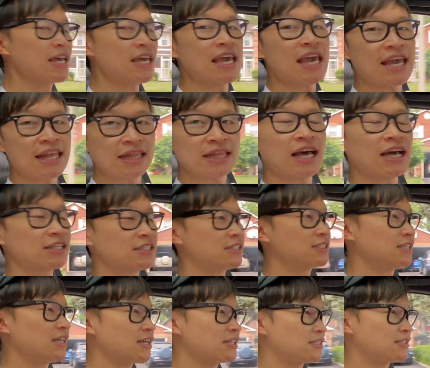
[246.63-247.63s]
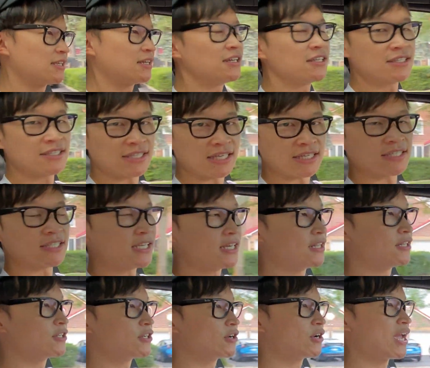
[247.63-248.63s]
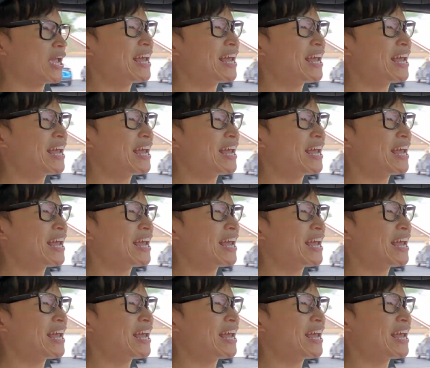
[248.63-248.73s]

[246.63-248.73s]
inline 6-cylinder,